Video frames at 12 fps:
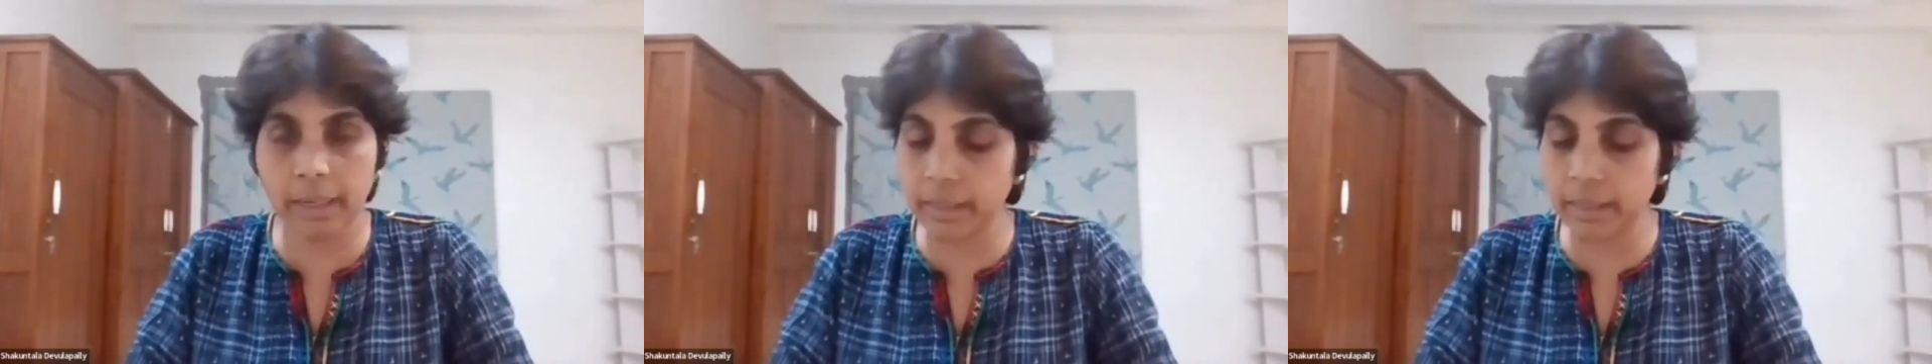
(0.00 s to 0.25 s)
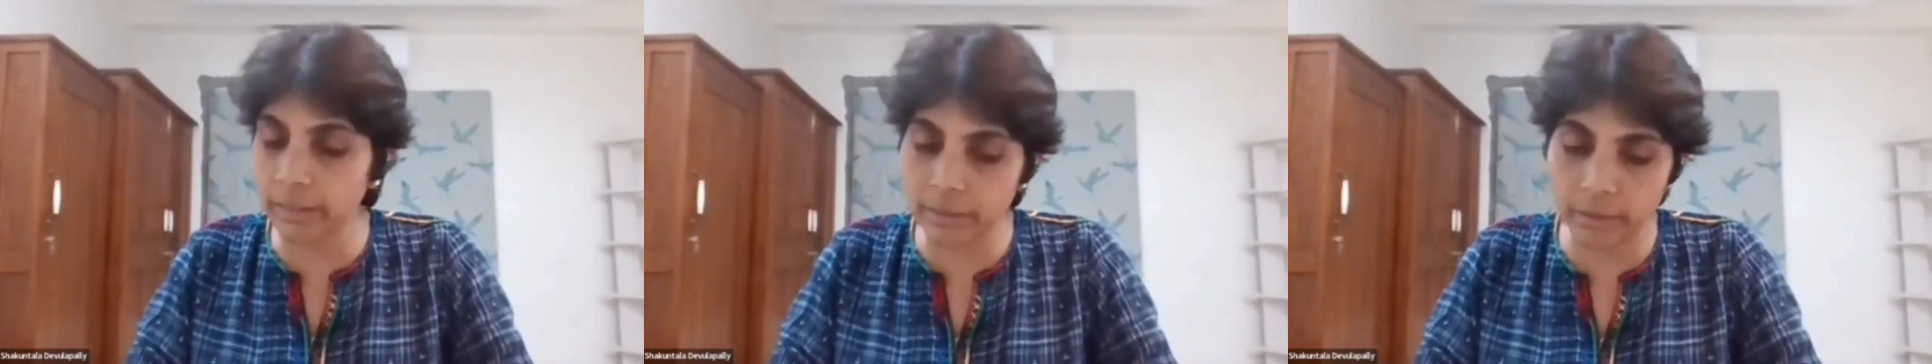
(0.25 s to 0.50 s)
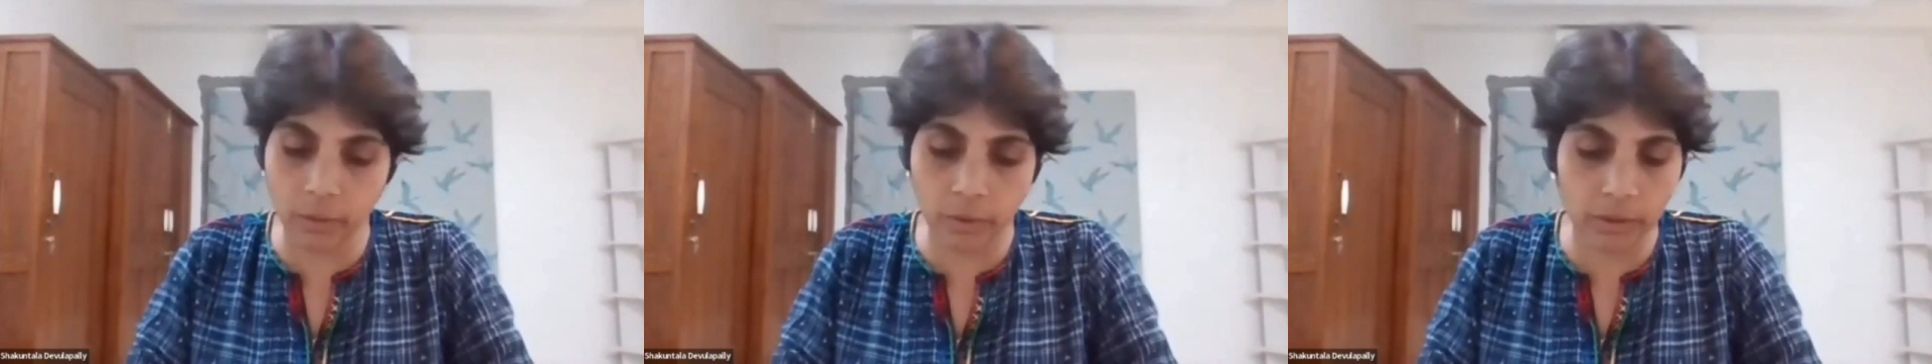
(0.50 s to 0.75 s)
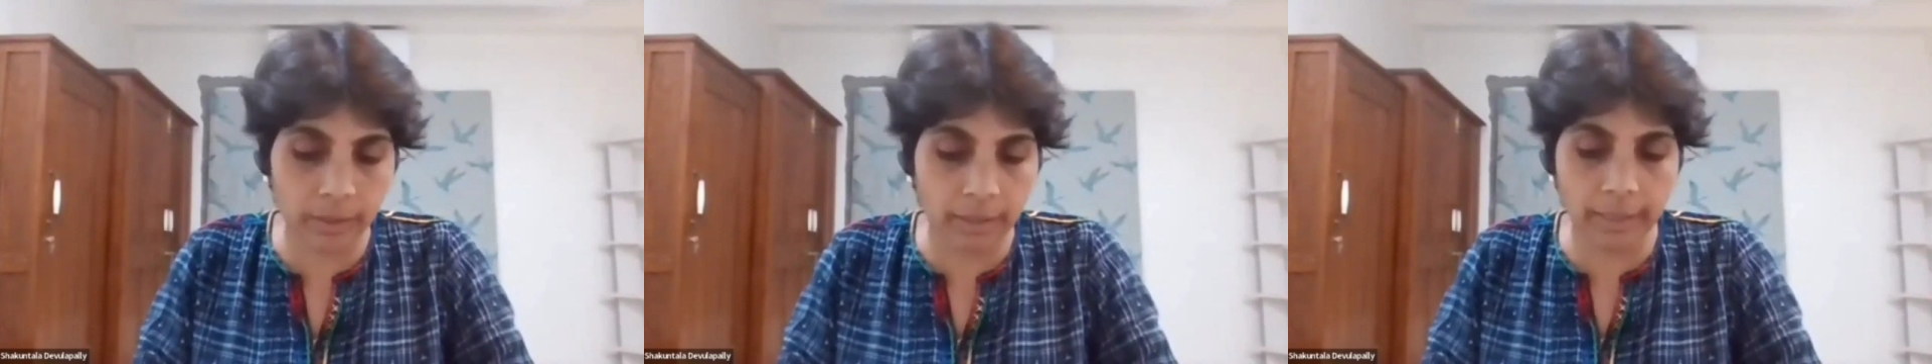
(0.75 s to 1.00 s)
I
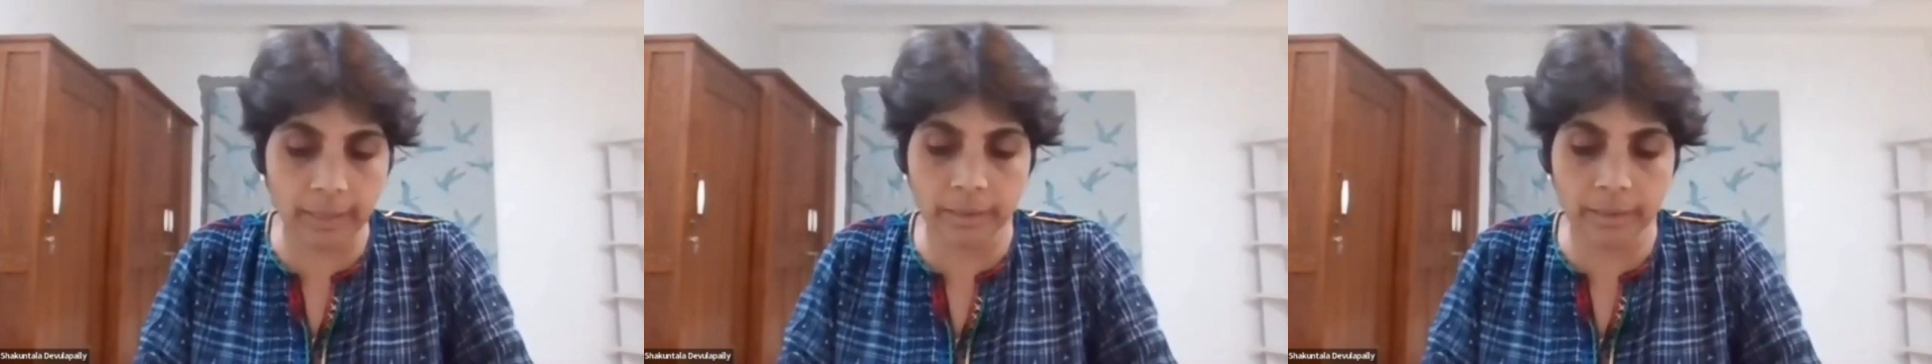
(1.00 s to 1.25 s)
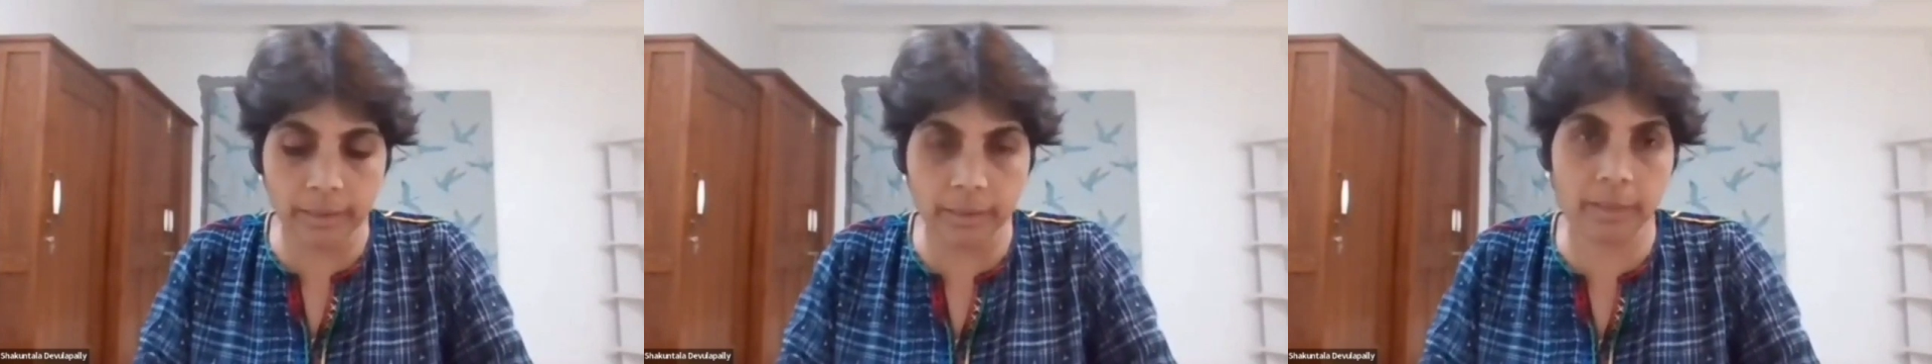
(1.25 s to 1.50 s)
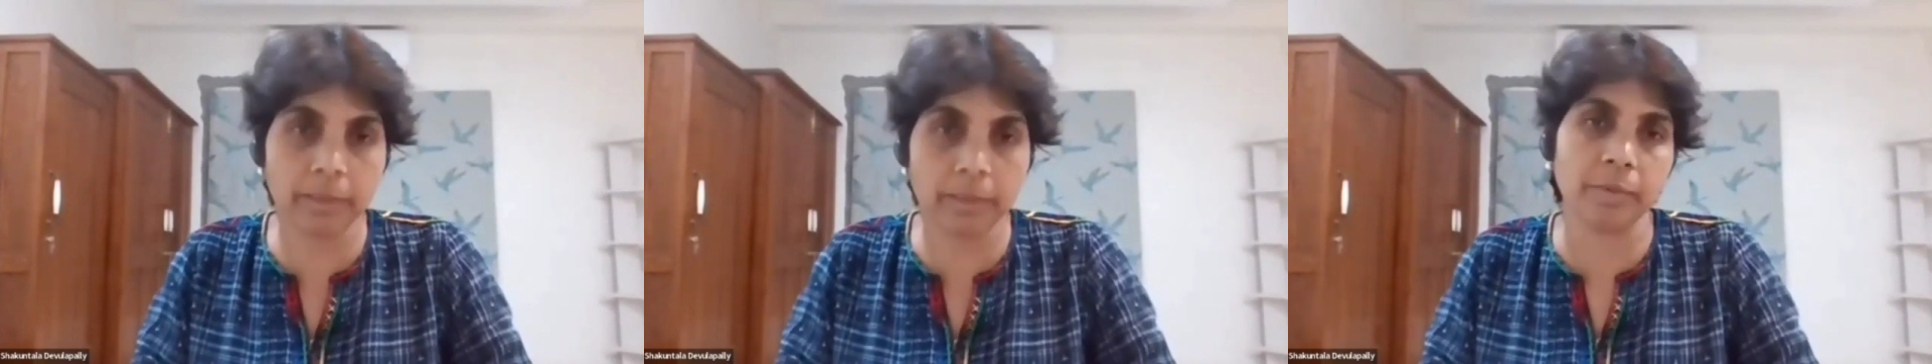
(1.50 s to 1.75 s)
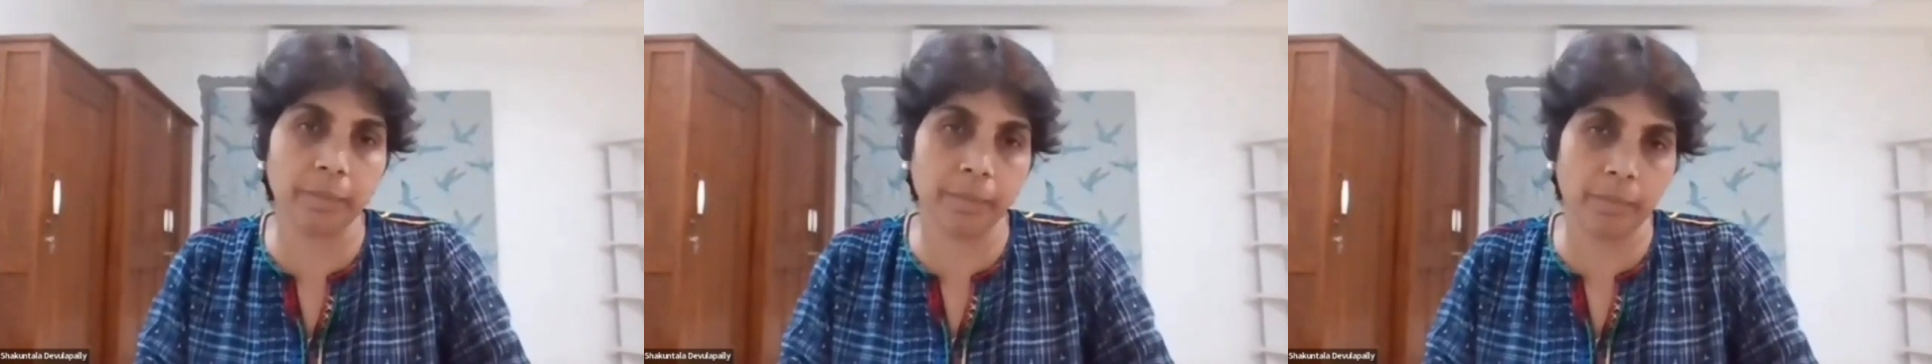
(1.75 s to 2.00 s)
thought I deserved